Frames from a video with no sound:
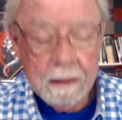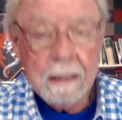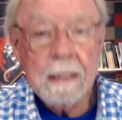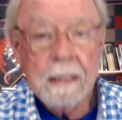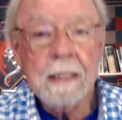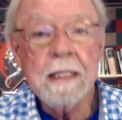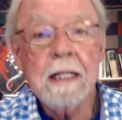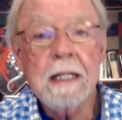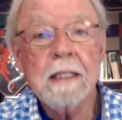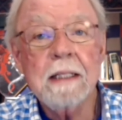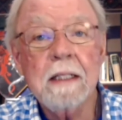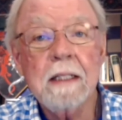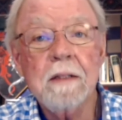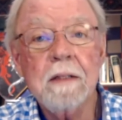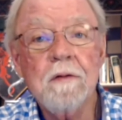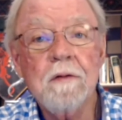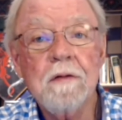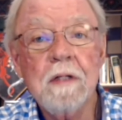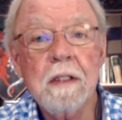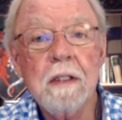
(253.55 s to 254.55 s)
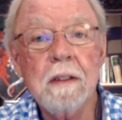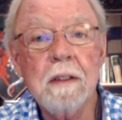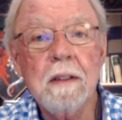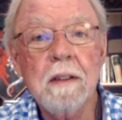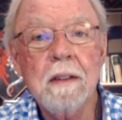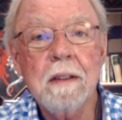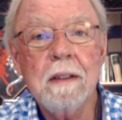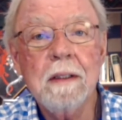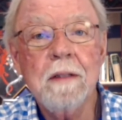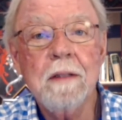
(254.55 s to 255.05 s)
And that
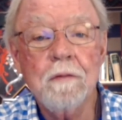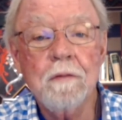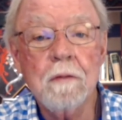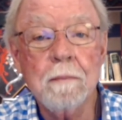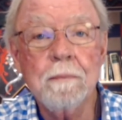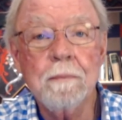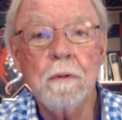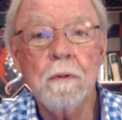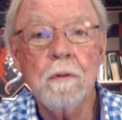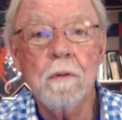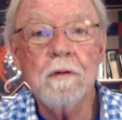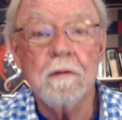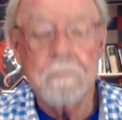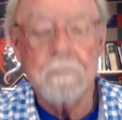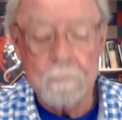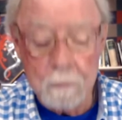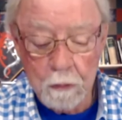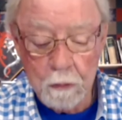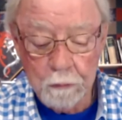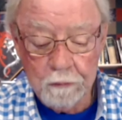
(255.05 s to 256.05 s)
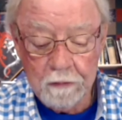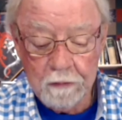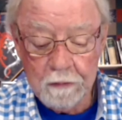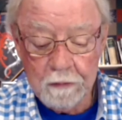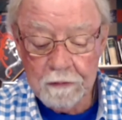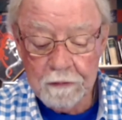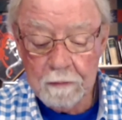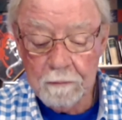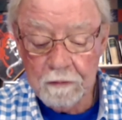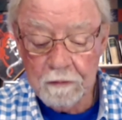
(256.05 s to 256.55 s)
antecedent is the birth of
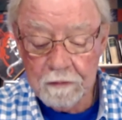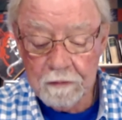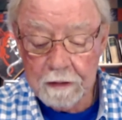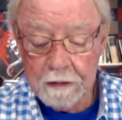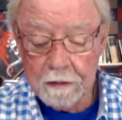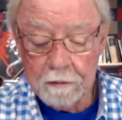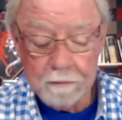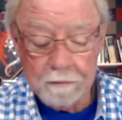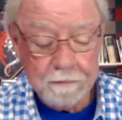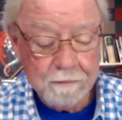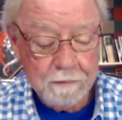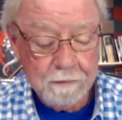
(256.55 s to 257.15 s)
Moses himself.